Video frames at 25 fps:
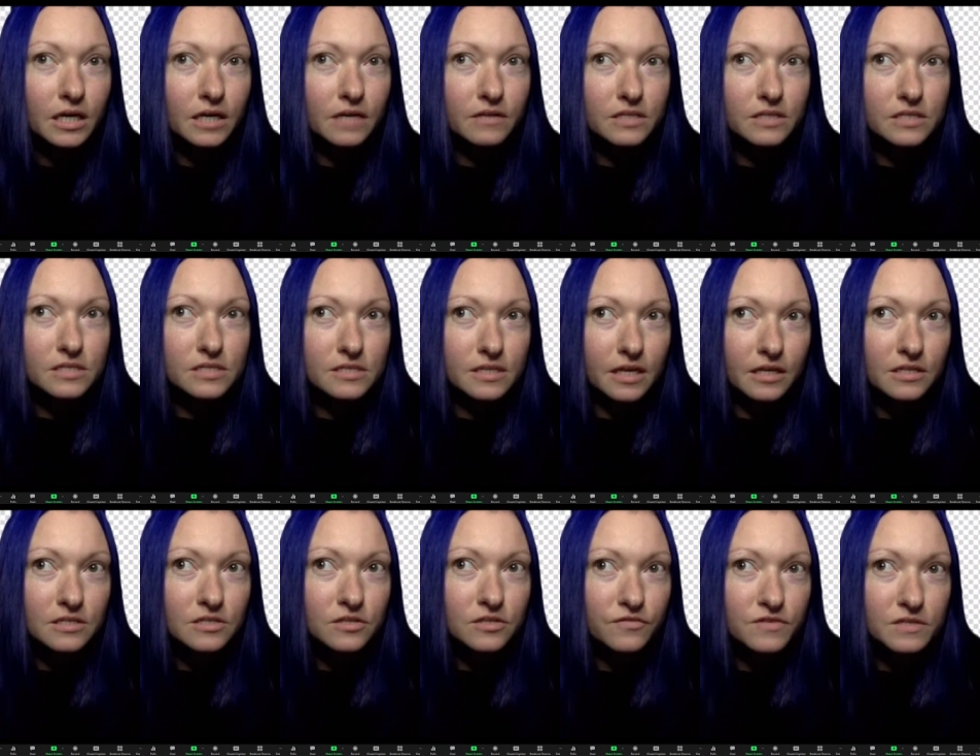this
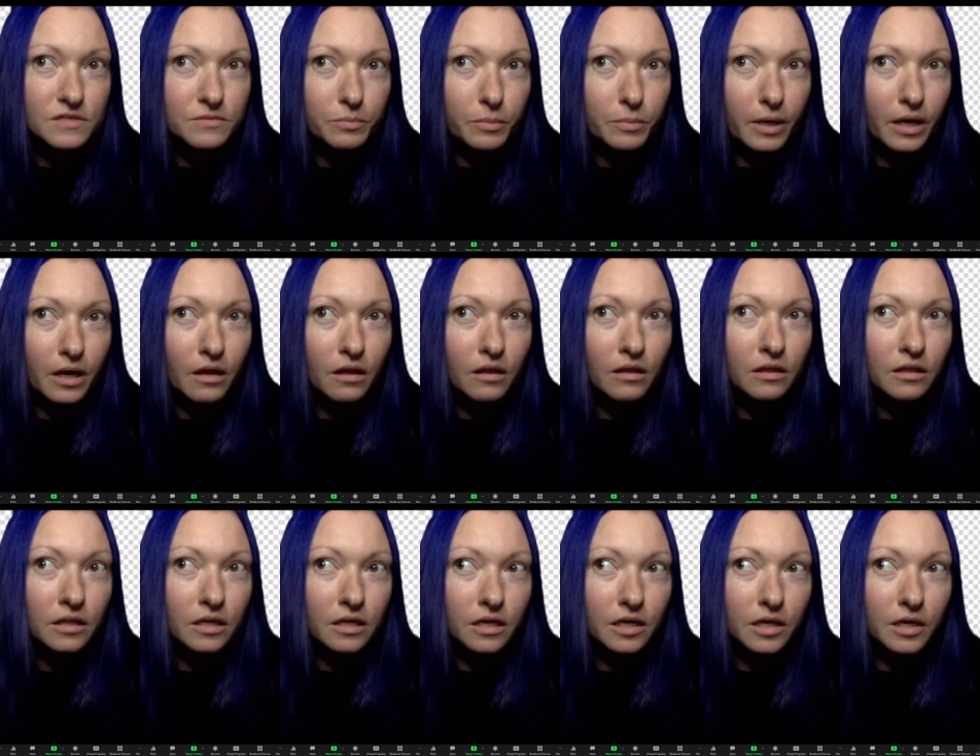sense of
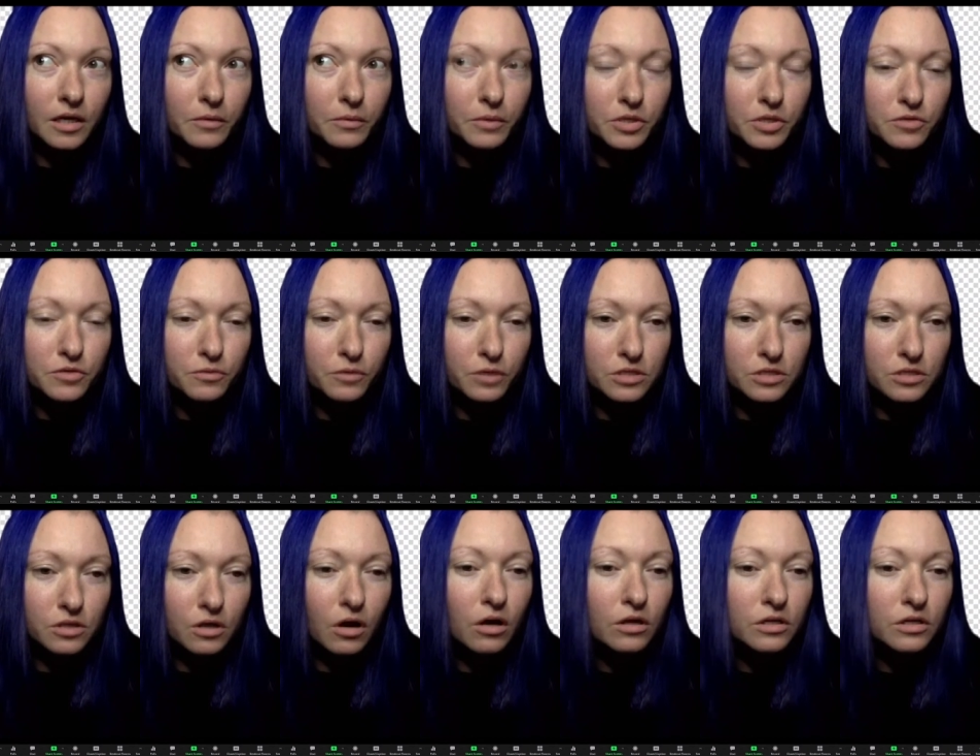smell, which
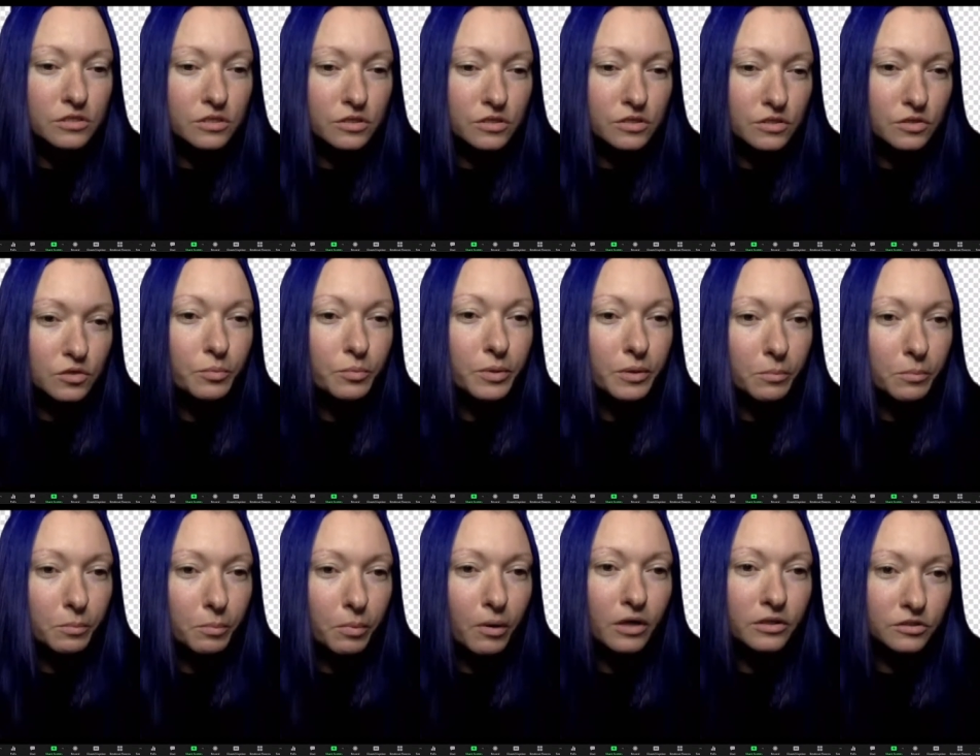was also super
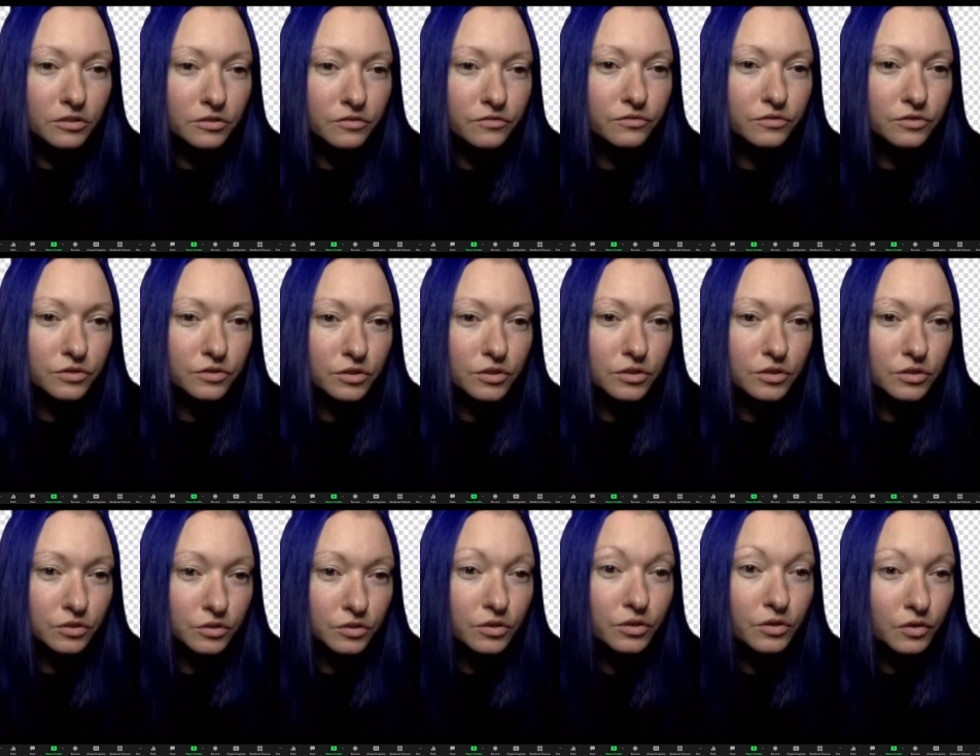important
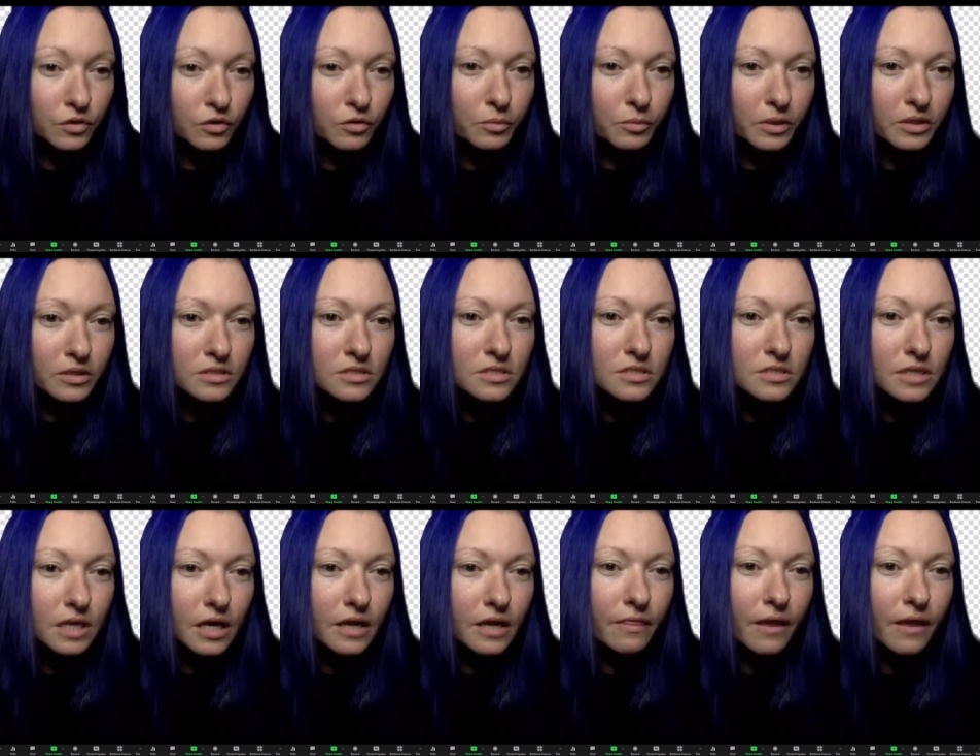to humans,
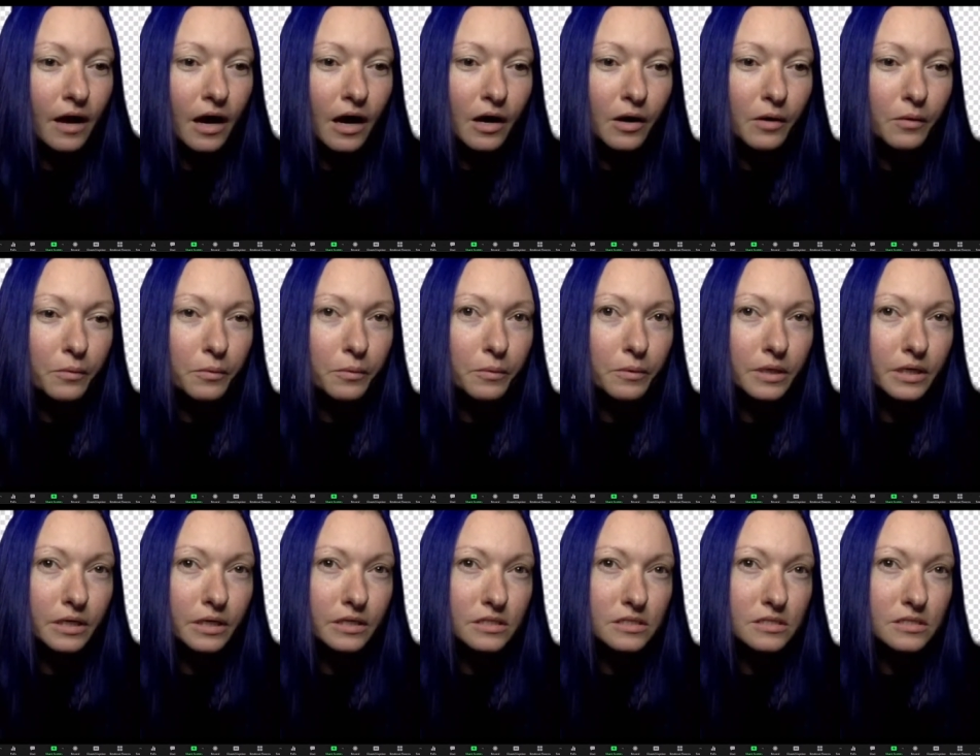and now
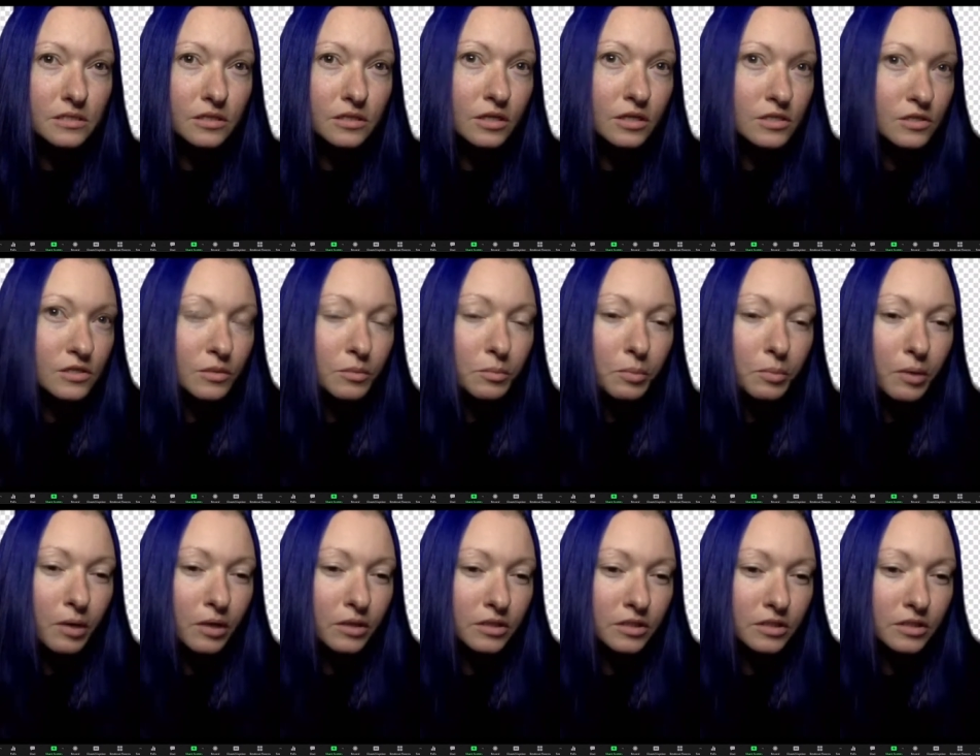it's not so
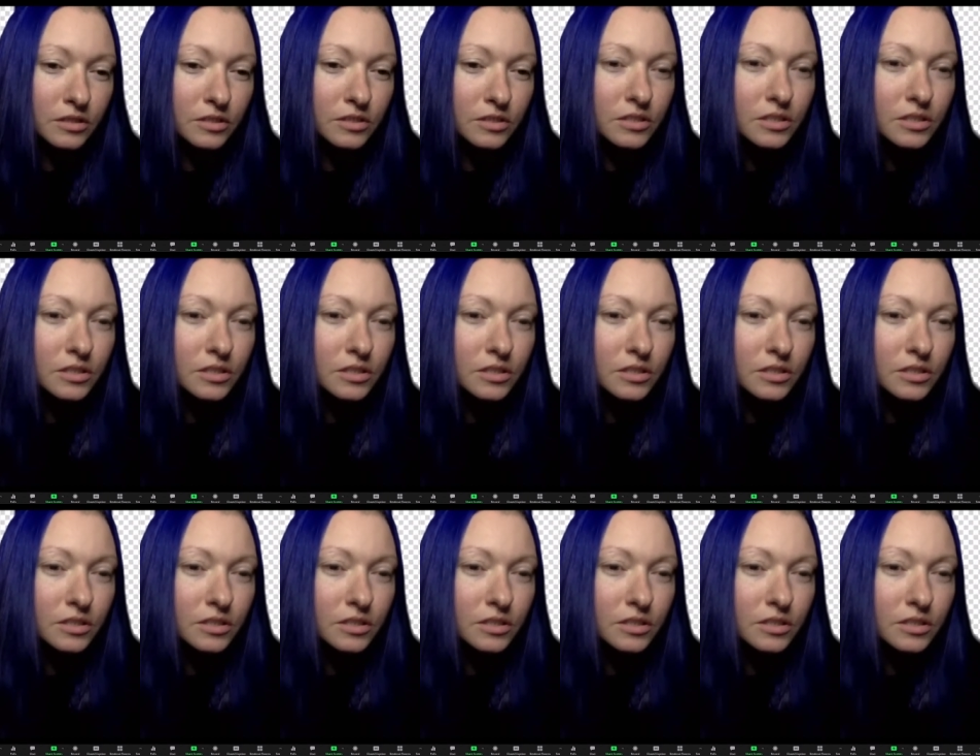important.